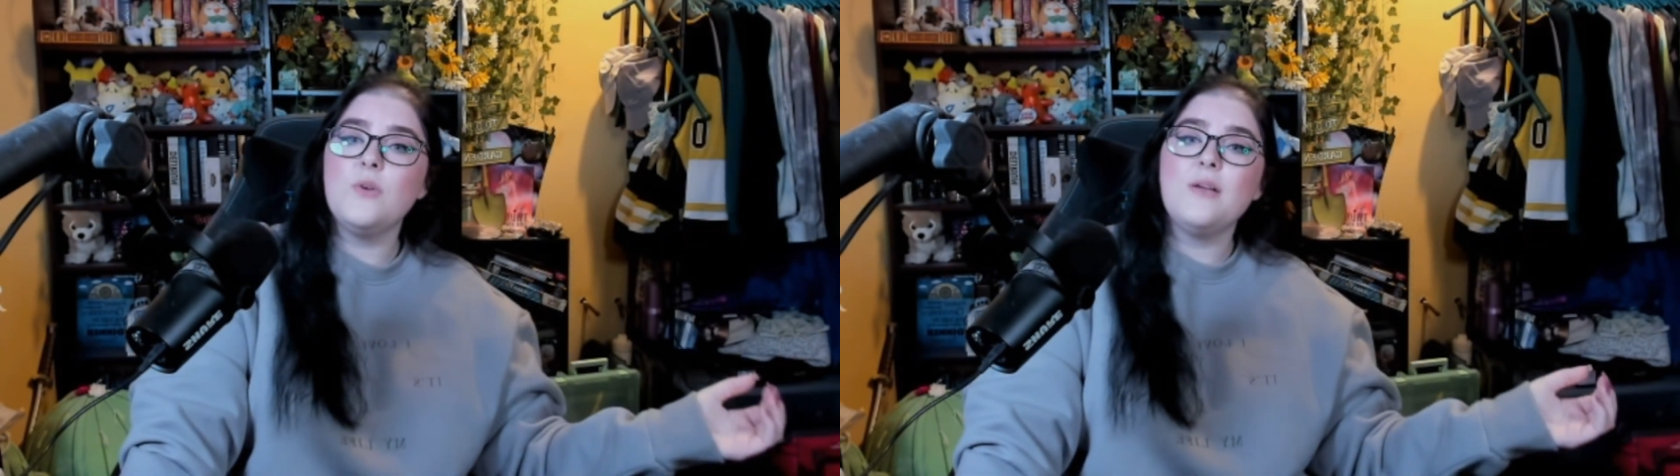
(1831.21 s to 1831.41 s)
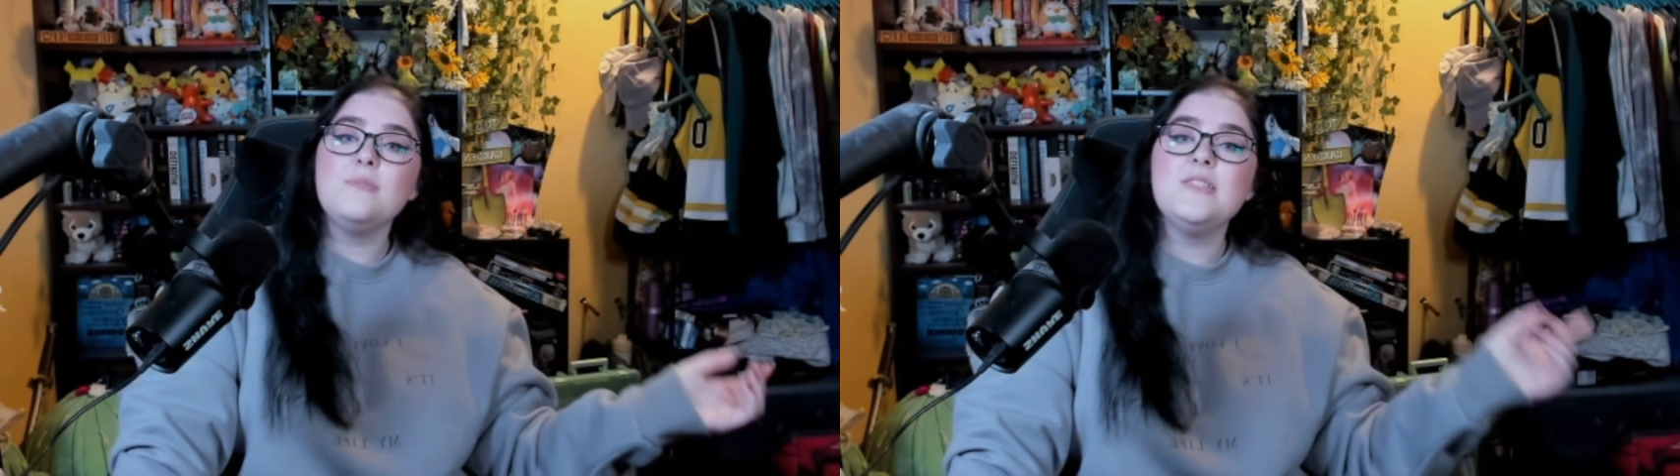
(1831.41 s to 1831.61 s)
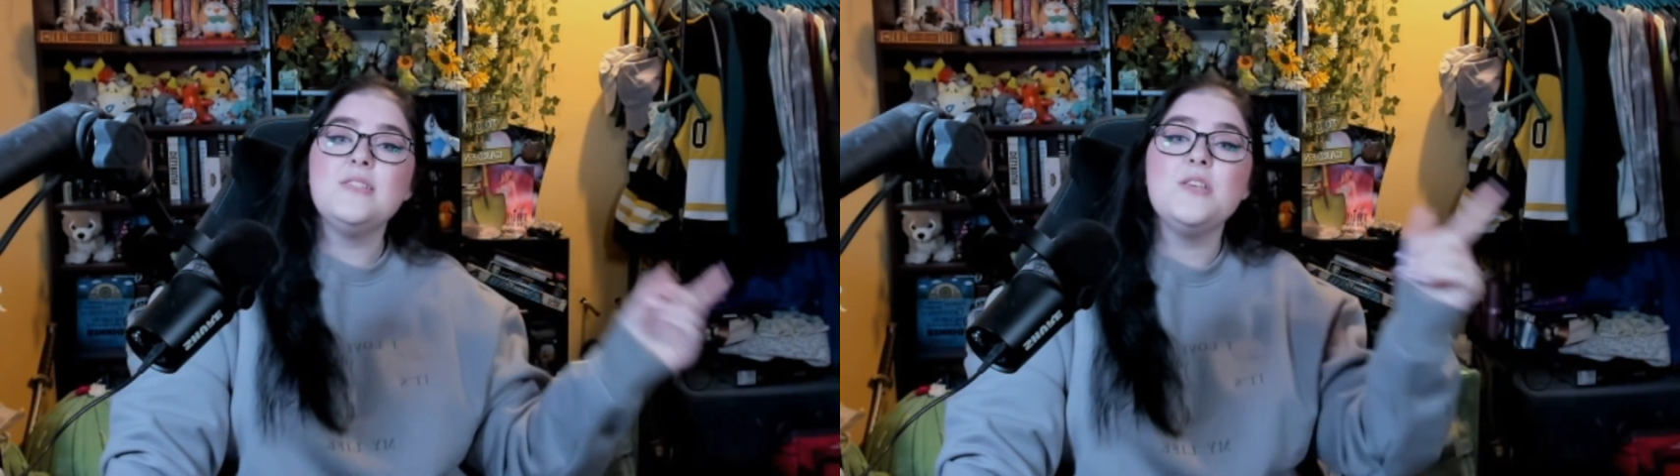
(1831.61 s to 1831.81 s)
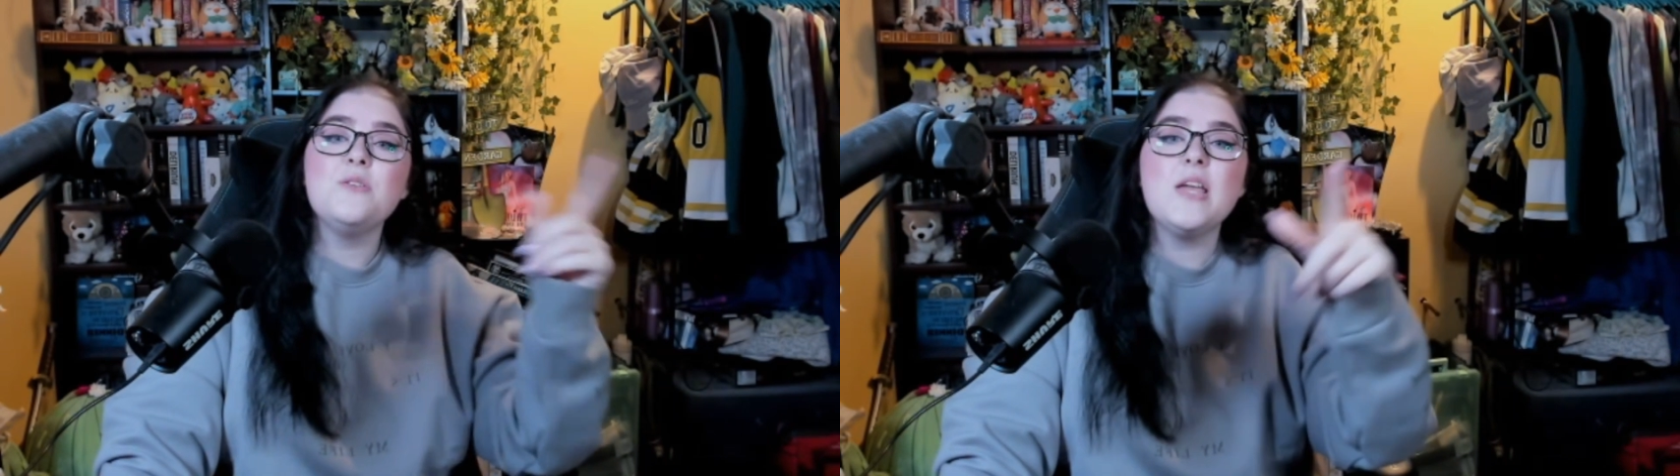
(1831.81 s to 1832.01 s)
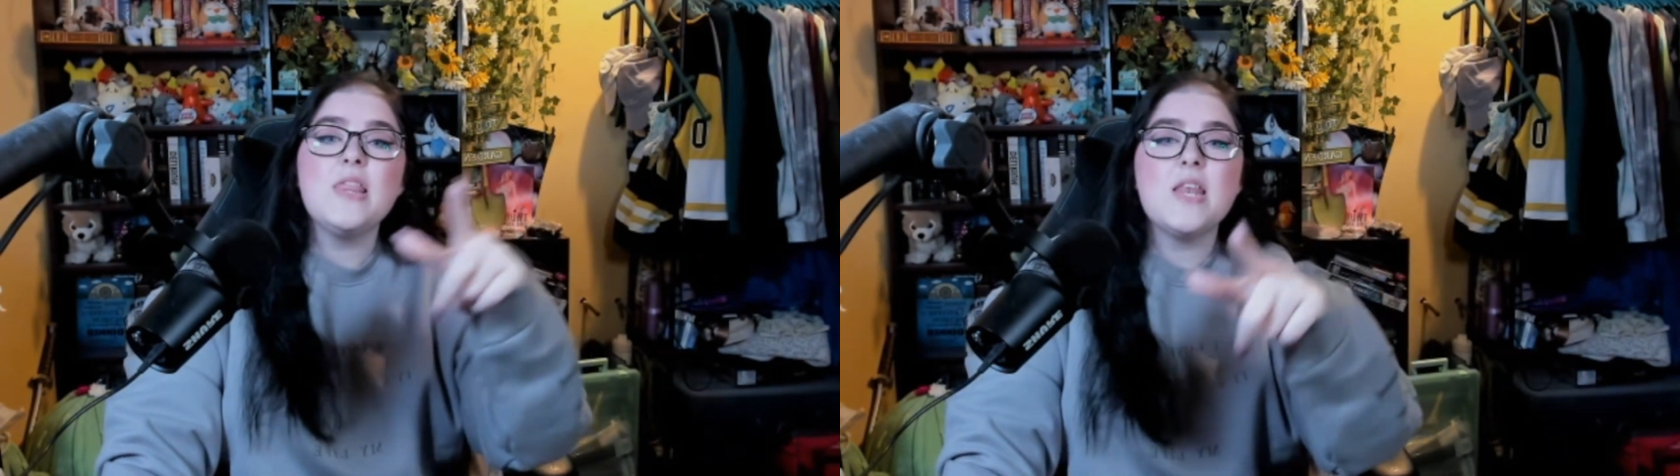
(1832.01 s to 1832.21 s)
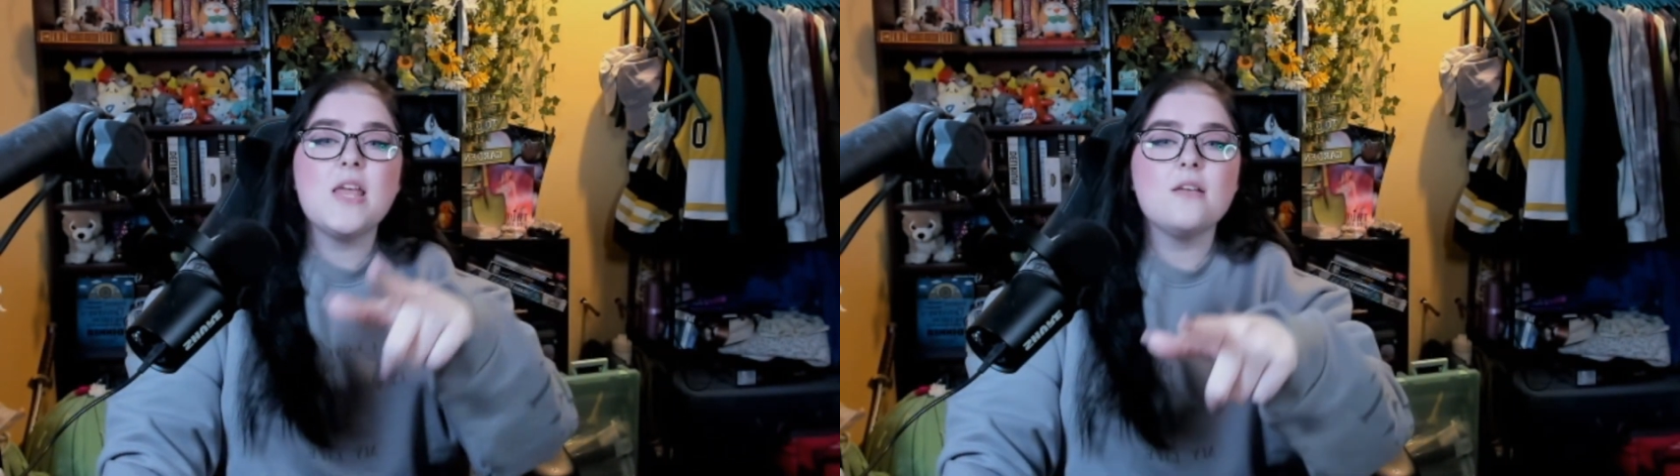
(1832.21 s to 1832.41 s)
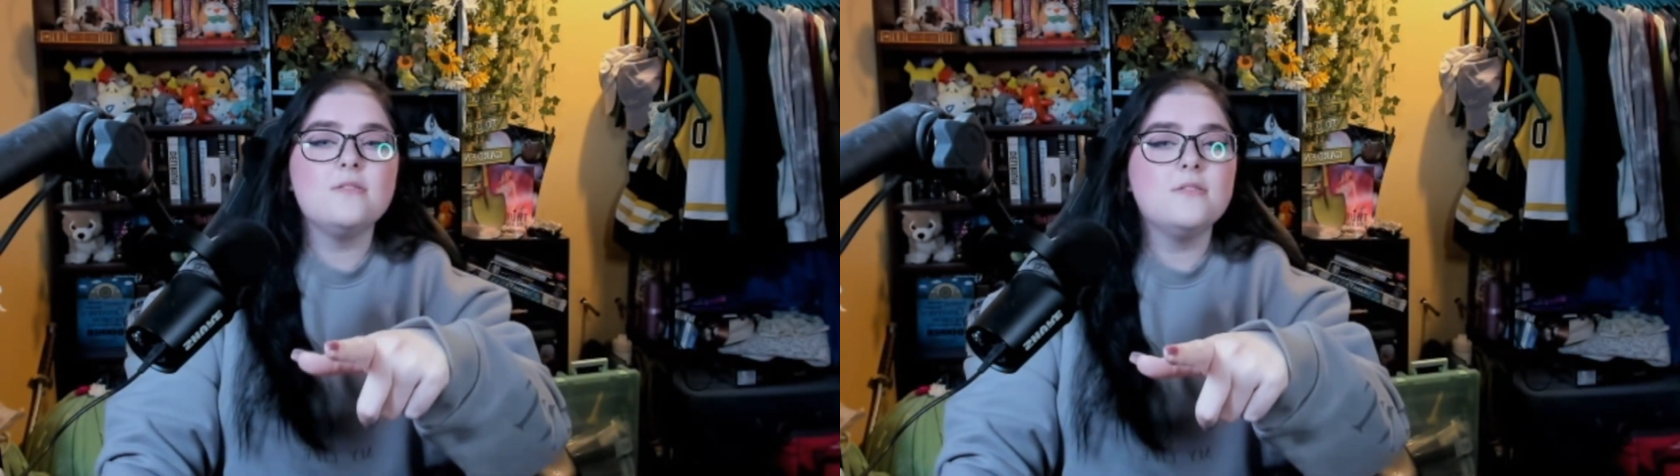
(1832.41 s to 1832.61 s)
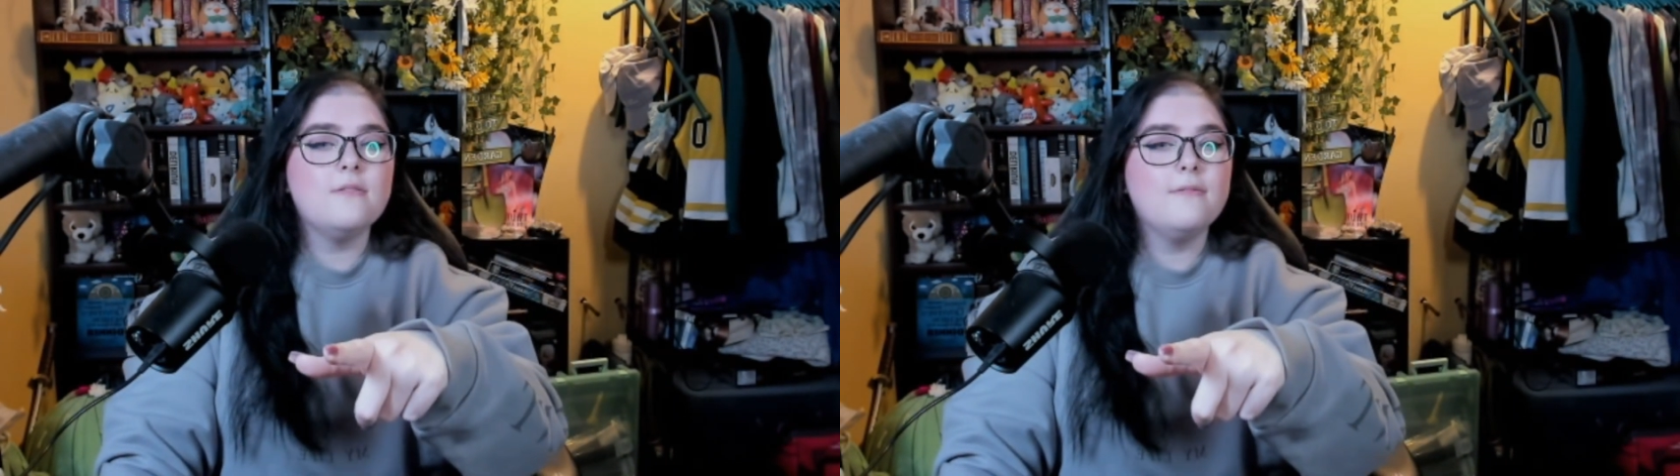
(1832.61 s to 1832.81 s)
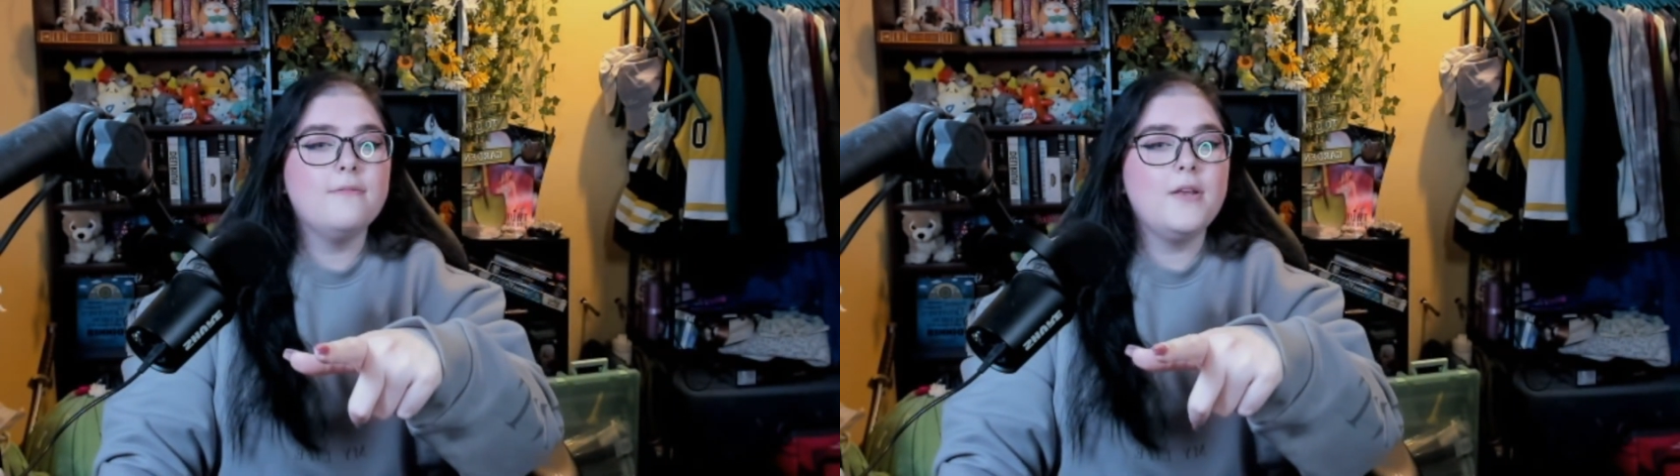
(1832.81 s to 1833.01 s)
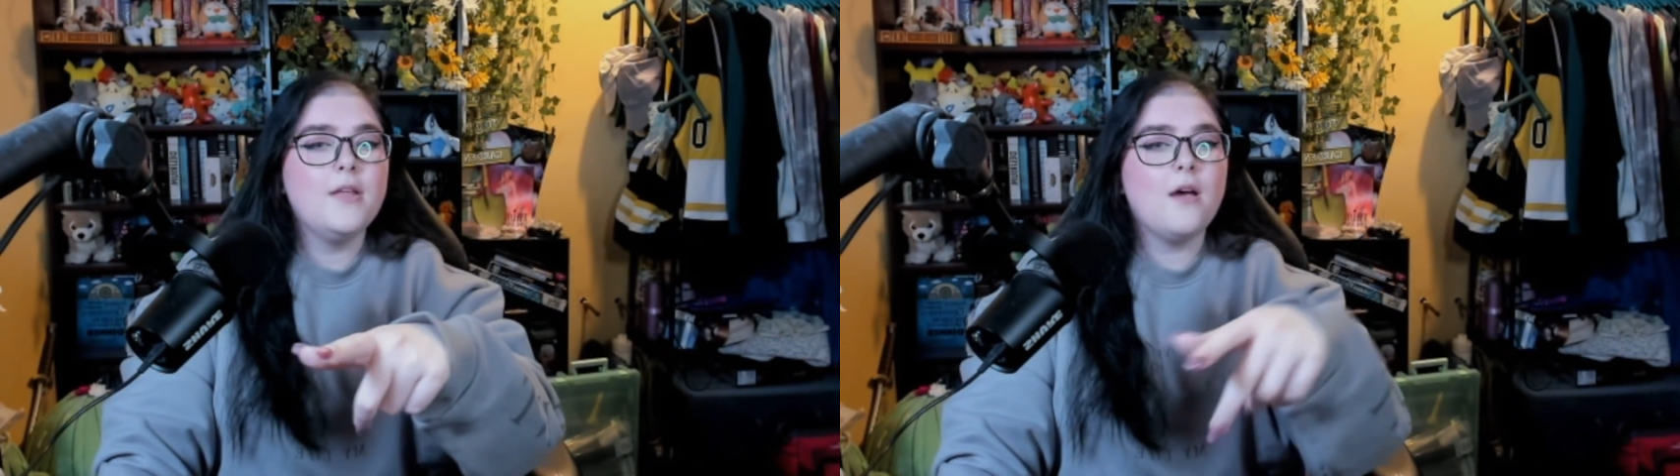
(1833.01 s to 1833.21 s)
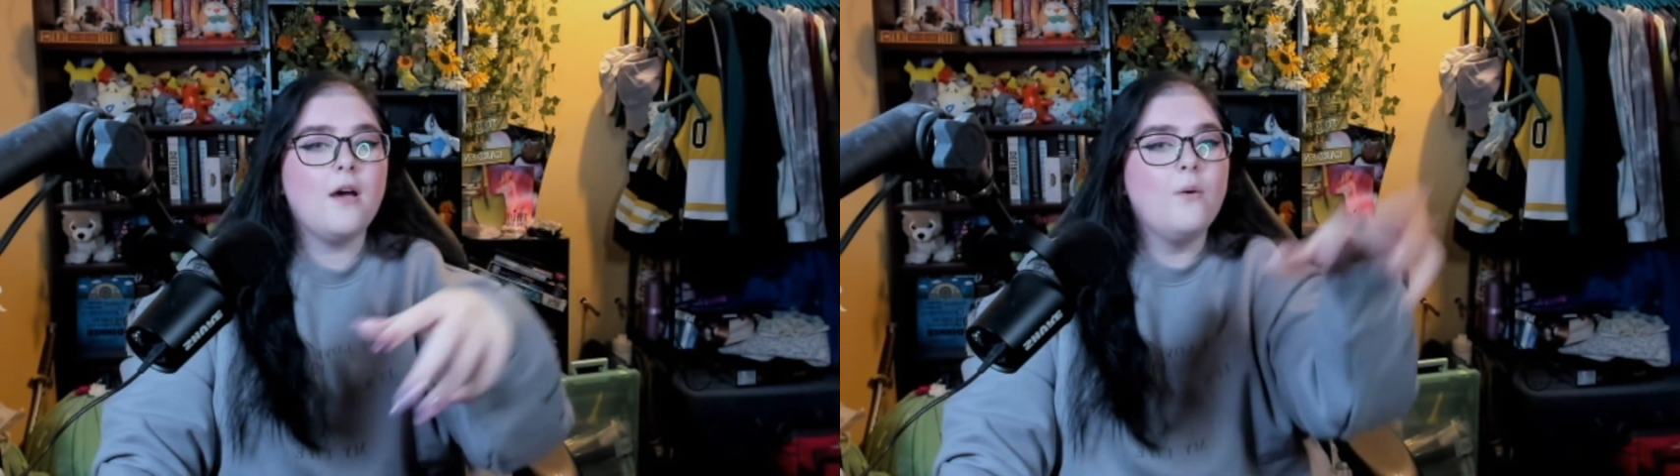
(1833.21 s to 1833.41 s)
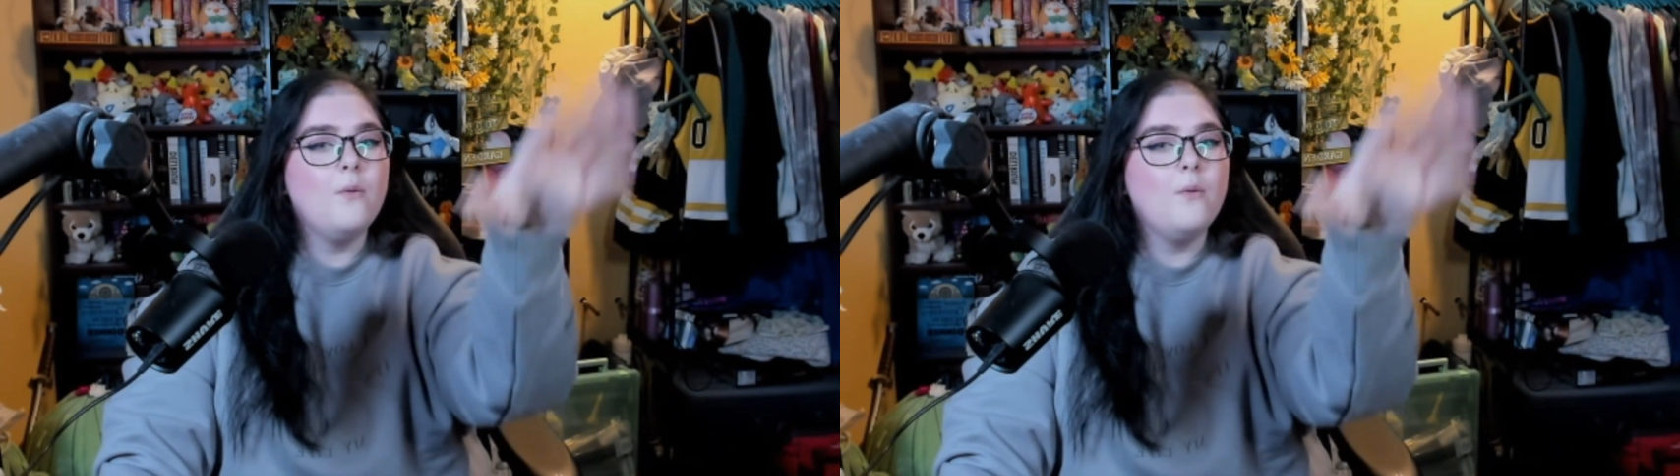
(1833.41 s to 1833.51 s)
And I will see you in the next video.